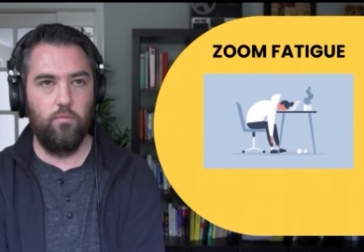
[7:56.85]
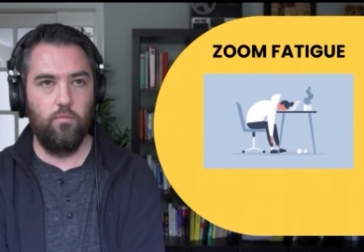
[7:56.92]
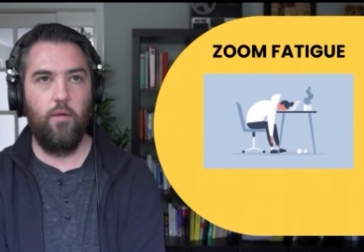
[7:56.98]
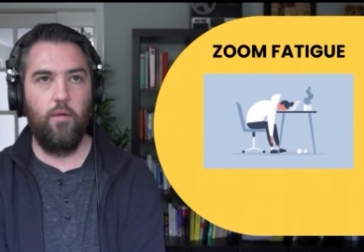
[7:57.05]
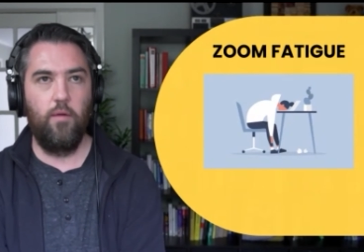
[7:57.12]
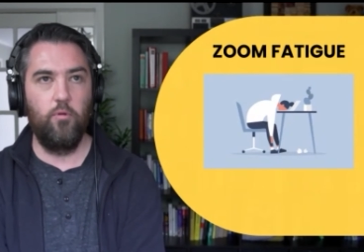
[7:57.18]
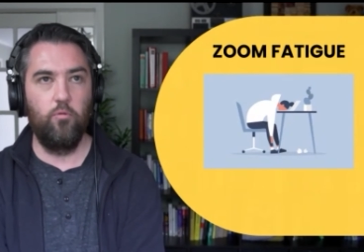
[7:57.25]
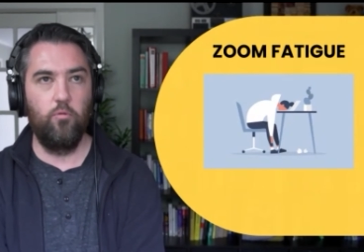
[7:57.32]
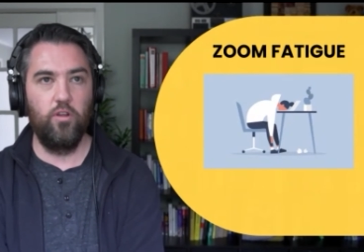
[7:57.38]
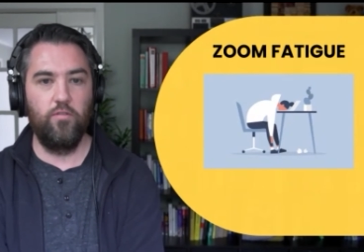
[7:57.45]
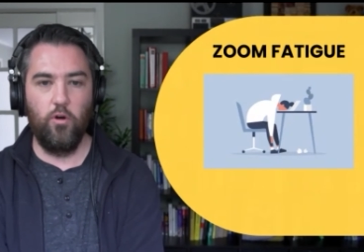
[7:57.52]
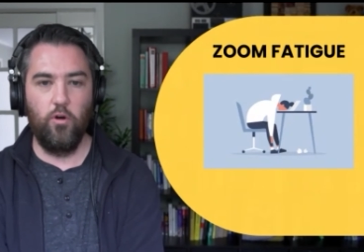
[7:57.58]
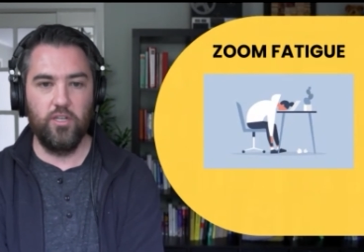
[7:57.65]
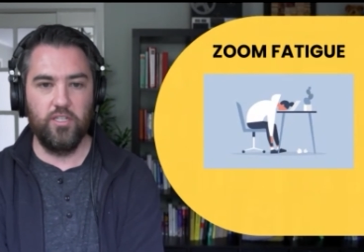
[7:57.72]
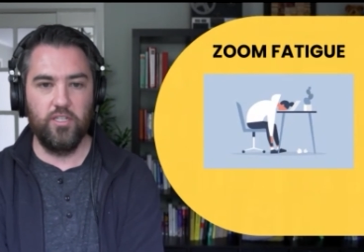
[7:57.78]
have been really
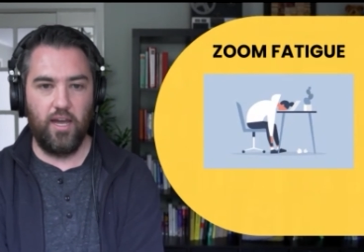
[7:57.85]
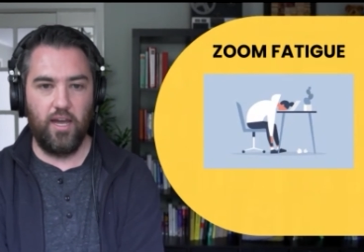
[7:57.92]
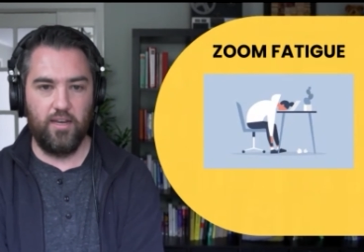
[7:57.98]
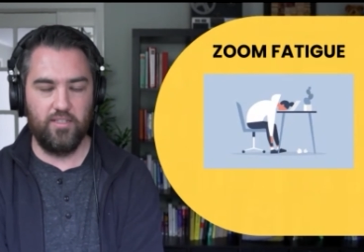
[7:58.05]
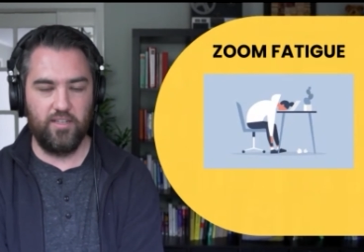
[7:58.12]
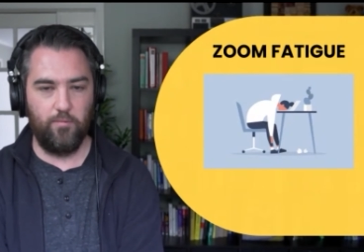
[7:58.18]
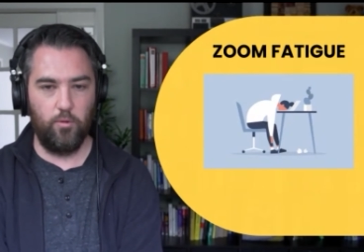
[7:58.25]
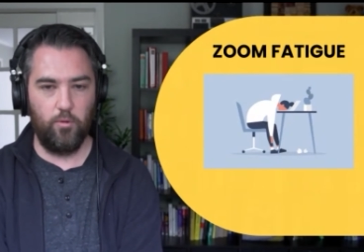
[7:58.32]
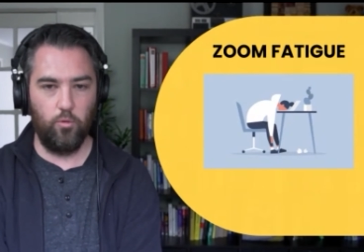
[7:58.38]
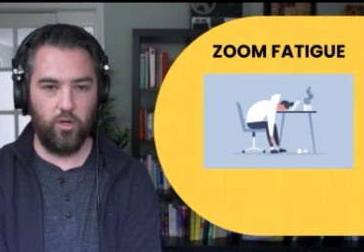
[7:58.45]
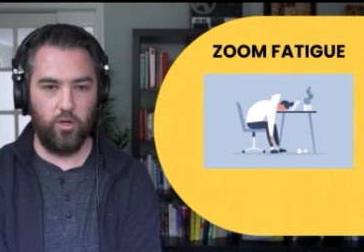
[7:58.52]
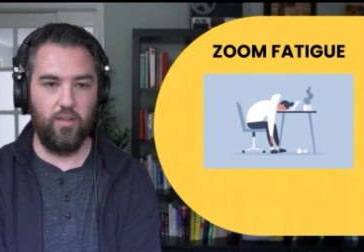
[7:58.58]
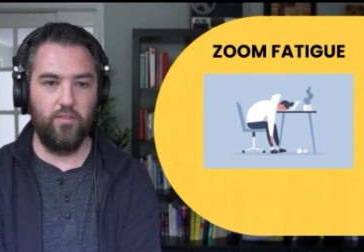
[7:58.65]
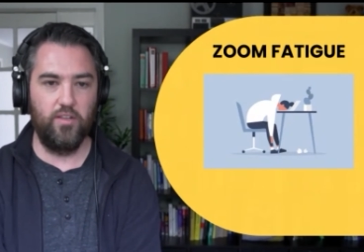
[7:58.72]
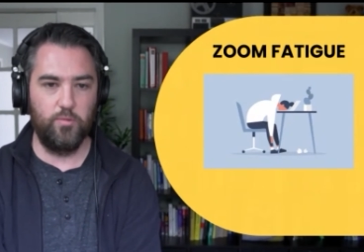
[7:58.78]
focused on as I've been
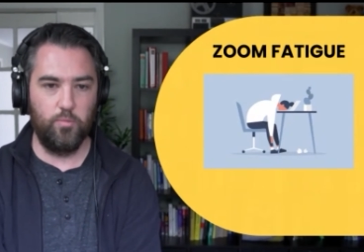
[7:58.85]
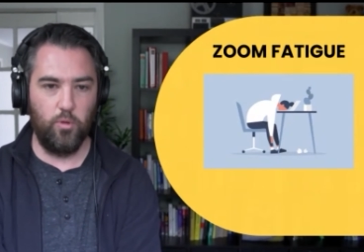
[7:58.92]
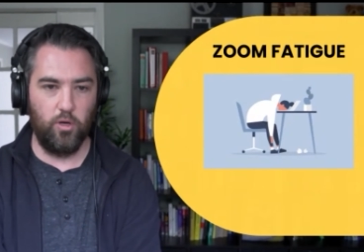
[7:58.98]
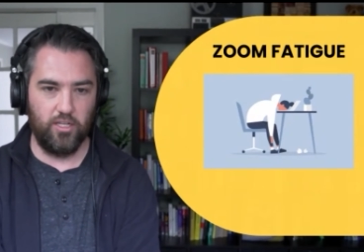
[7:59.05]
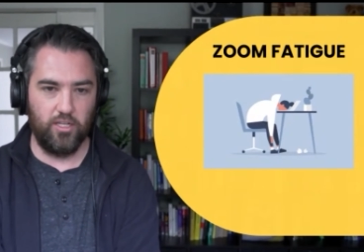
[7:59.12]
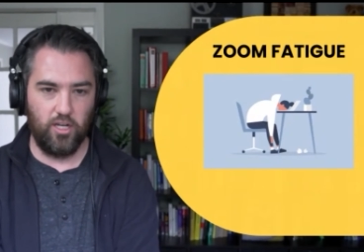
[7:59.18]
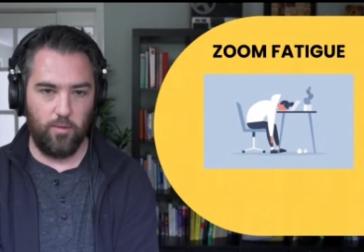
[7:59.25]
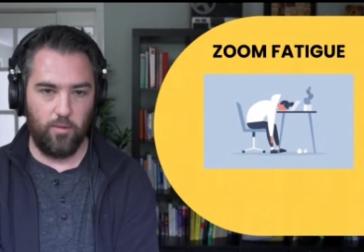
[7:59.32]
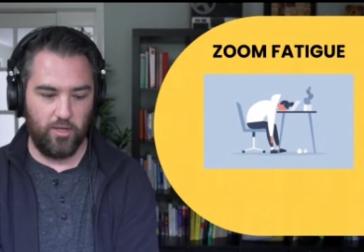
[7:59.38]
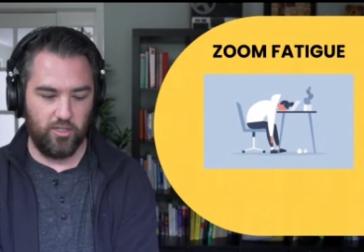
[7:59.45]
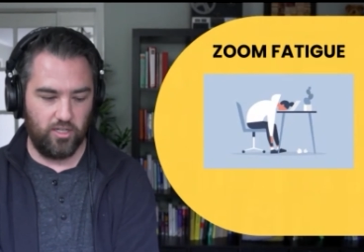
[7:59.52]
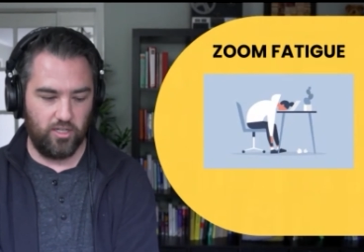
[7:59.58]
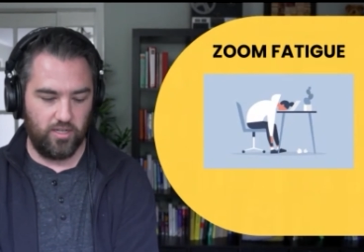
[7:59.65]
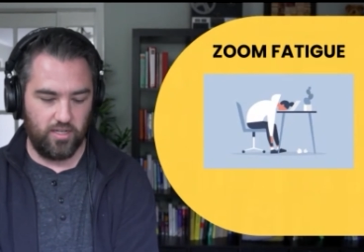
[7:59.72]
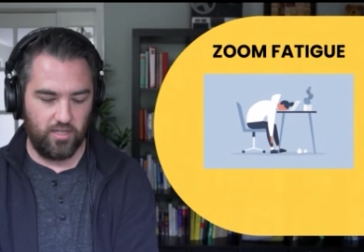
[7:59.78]
working on this book that Sean
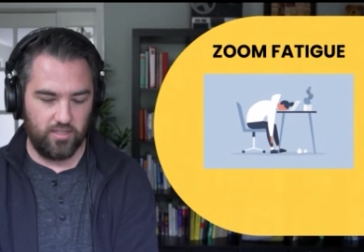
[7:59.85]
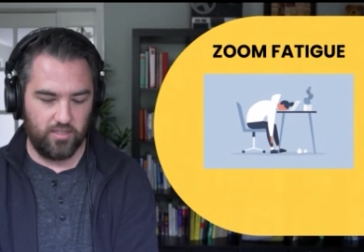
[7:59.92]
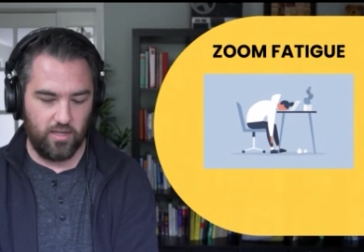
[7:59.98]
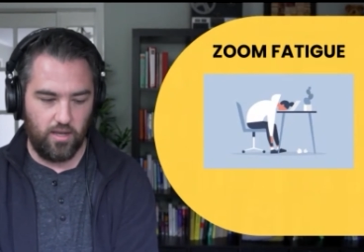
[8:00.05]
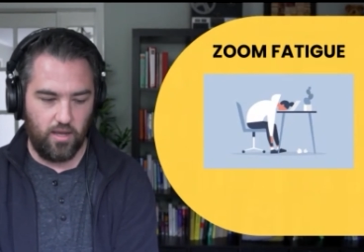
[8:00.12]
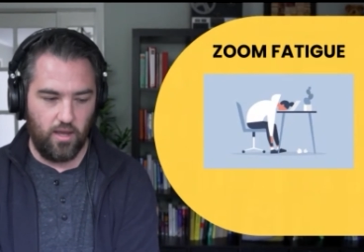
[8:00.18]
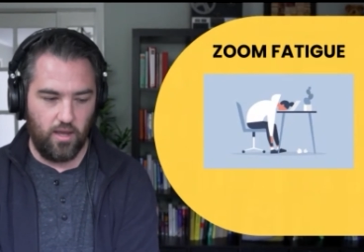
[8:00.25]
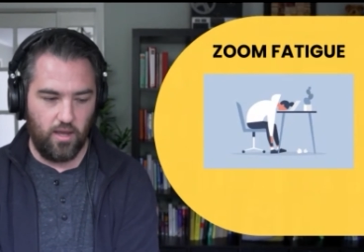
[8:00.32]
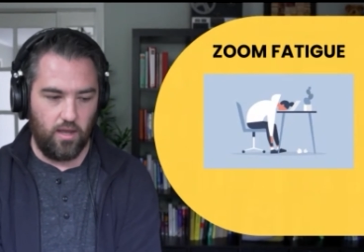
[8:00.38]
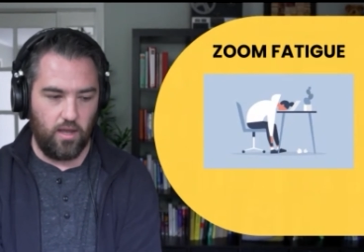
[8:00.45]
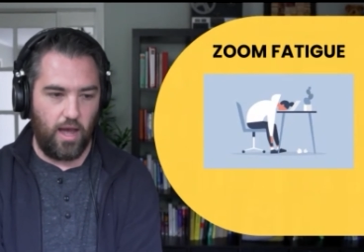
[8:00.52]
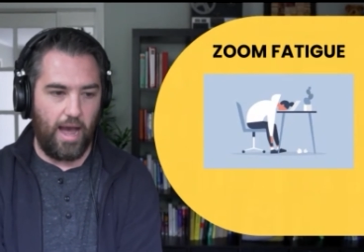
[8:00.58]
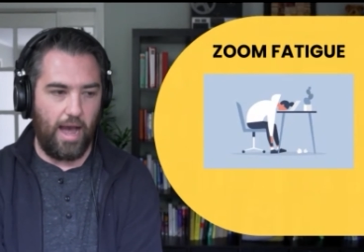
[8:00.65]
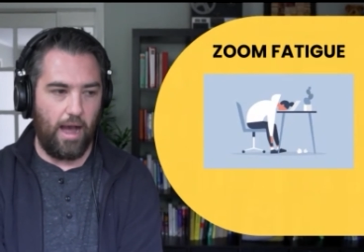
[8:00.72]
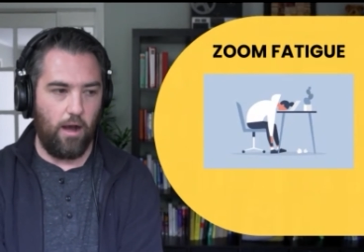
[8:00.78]
mentioned is
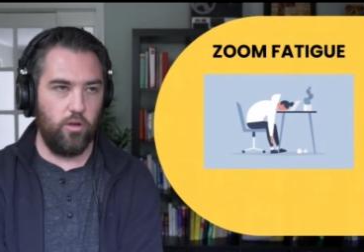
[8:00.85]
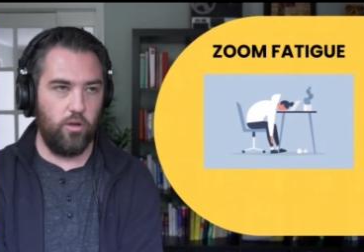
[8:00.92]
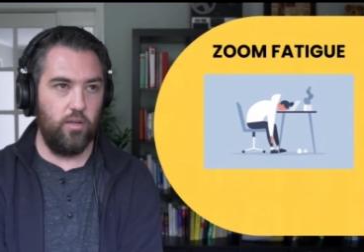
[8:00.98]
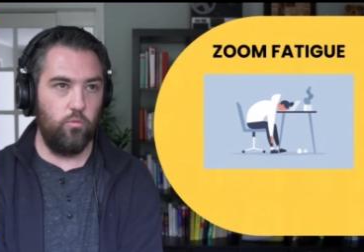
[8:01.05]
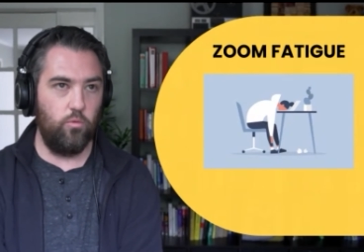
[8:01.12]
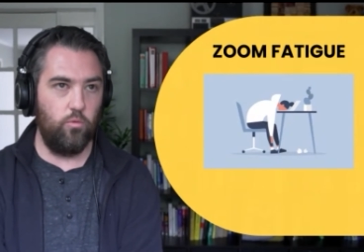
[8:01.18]
how can